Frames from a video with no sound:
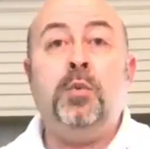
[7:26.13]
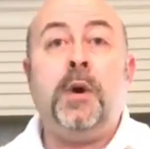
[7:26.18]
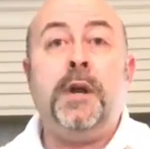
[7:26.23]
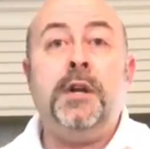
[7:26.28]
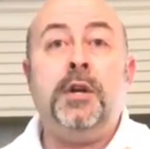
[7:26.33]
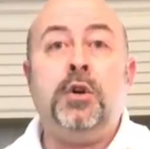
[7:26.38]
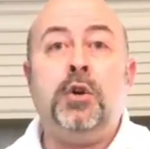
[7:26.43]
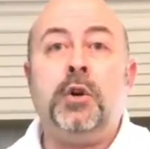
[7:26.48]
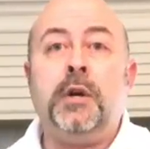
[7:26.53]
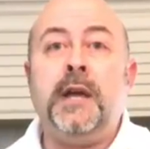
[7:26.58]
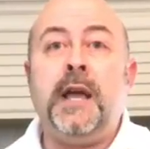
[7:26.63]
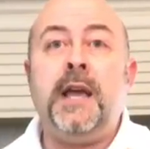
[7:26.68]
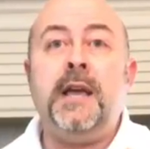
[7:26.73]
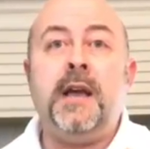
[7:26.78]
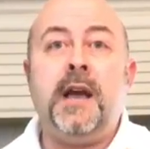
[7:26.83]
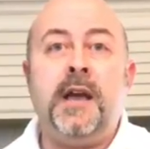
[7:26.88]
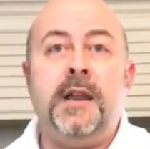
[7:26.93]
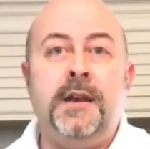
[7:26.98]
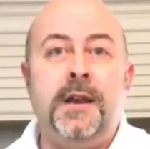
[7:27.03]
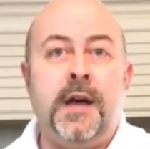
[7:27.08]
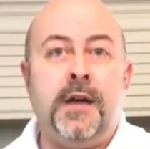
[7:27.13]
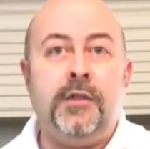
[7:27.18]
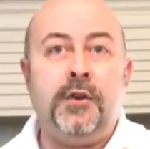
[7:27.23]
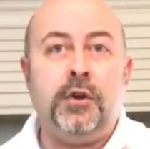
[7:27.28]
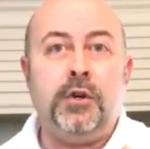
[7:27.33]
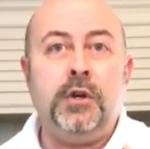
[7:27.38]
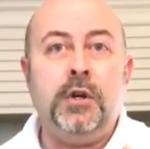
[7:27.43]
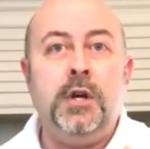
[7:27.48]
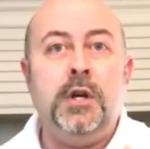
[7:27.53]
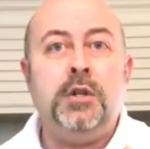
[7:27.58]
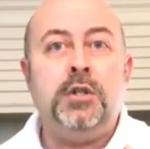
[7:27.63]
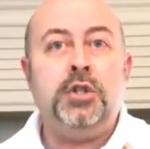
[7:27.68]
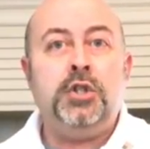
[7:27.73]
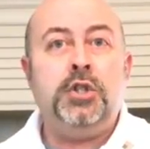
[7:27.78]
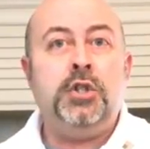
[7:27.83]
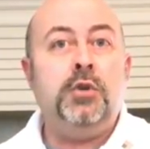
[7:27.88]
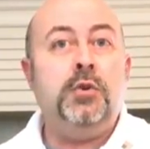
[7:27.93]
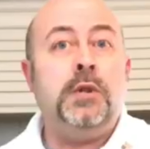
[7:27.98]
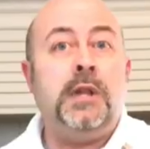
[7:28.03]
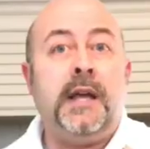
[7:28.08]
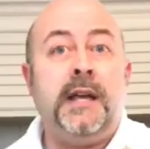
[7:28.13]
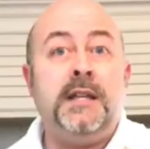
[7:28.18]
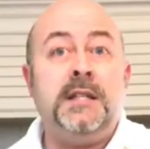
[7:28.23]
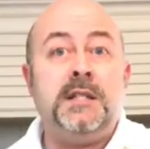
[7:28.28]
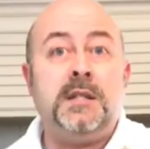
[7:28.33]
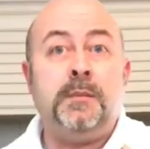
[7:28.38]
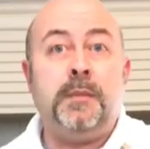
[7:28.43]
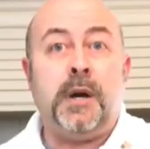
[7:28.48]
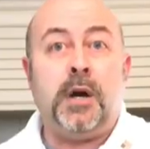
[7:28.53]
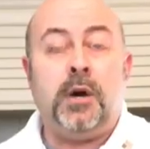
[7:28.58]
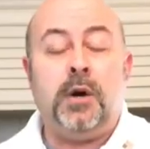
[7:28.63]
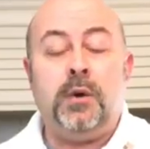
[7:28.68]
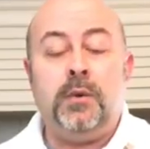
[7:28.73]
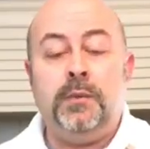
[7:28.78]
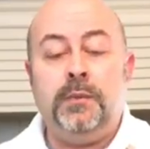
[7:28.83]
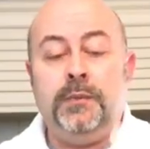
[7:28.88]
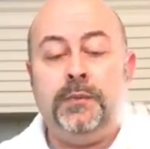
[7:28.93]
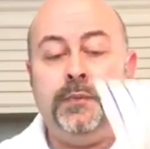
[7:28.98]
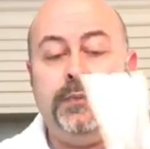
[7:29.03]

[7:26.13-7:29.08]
you wanna create another shoelace bow.